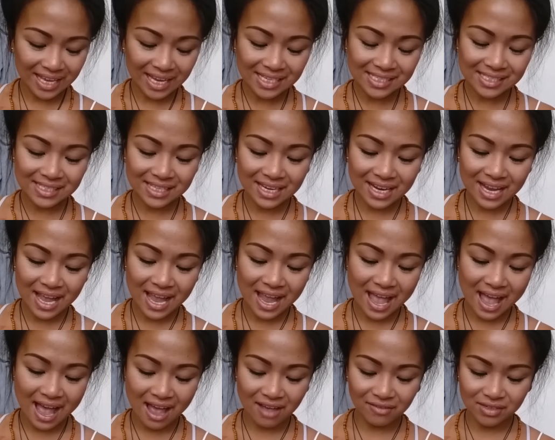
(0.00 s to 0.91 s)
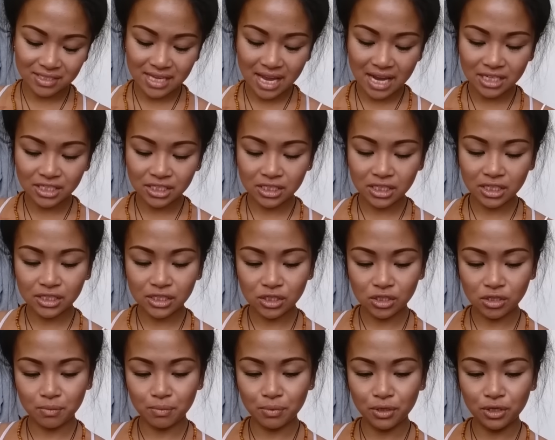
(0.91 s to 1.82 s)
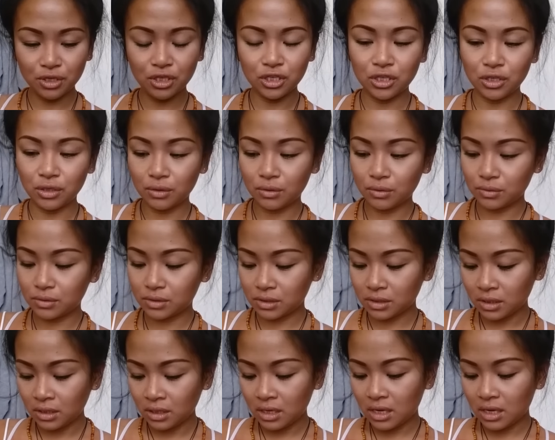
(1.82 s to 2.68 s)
Next thing I have have is actually a super cute,